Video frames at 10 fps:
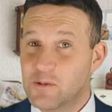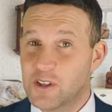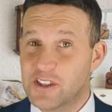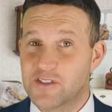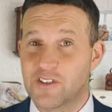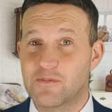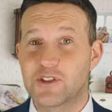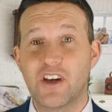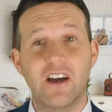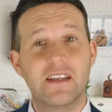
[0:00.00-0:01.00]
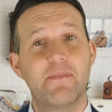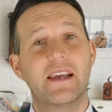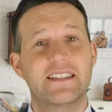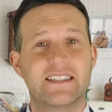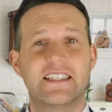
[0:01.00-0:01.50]
words from Charlie
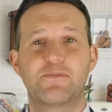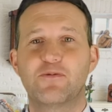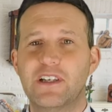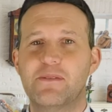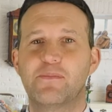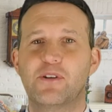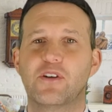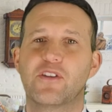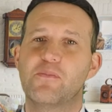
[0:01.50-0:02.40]
Mackesy's brilliant book,